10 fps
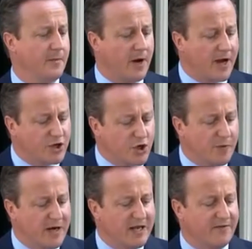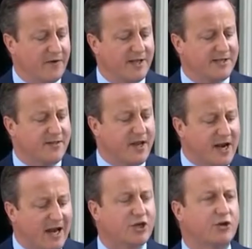but I do believe it's in the
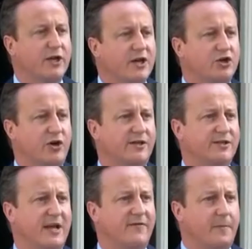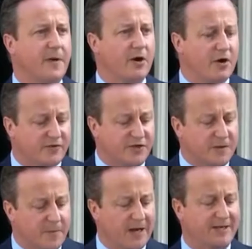national interest to have a period of
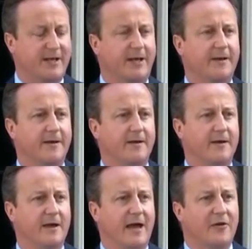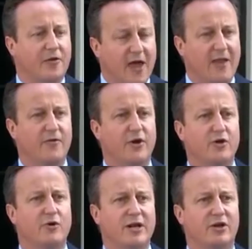stability and then the
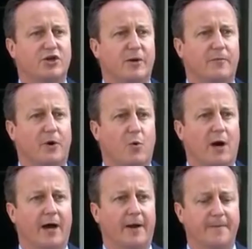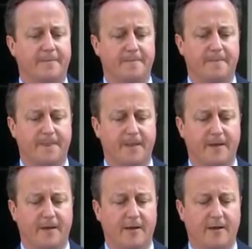new leadership required.
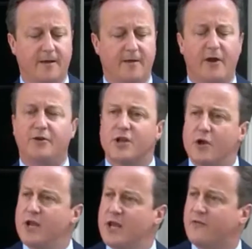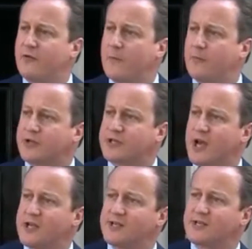There is no need for a
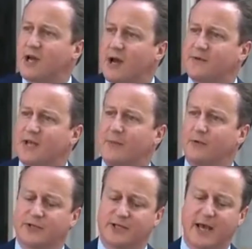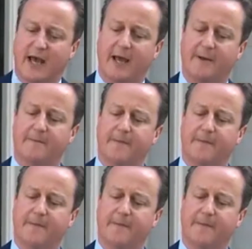precise timetable today,